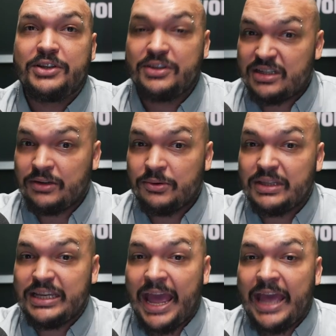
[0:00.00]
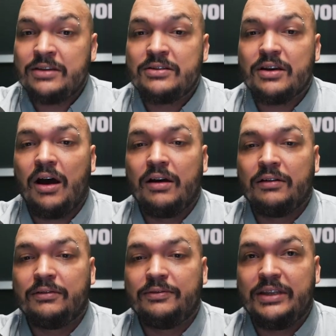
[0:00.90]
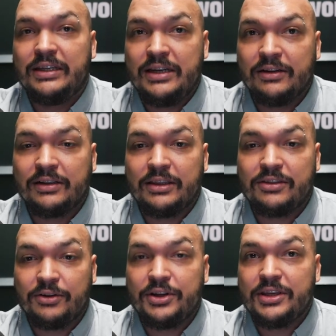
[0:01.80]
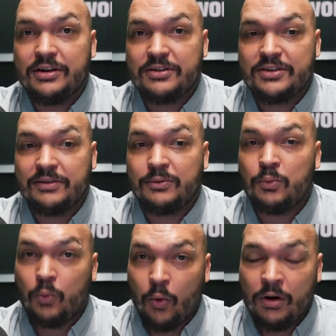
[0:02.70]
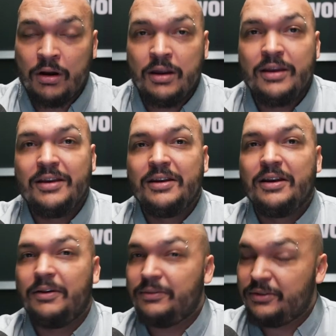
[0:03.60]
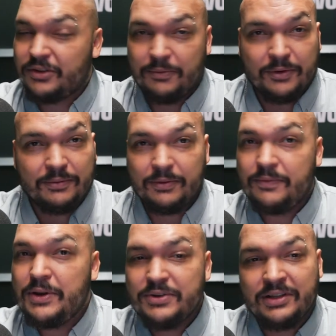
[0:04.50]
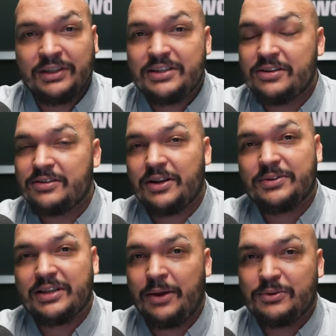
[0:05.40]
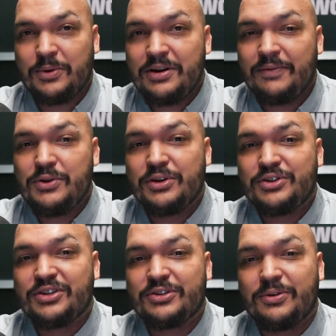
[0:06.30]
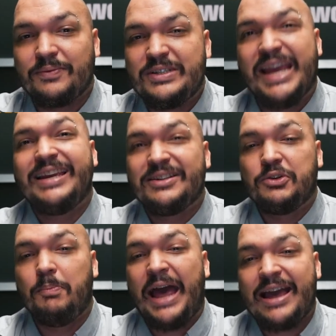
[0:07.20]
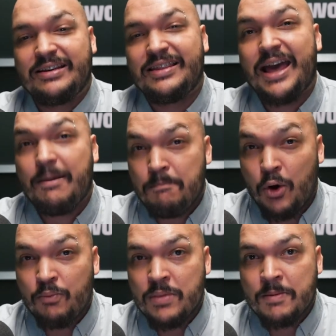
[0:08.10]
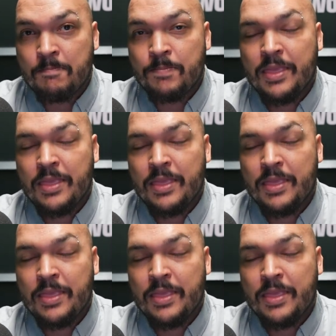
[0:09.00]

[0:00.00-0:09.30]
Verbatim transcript: signaled the end of the nearly thirty-year civil war. So for, for viewers and listeners, I was I was wondering if you could just sort of take us back to that moment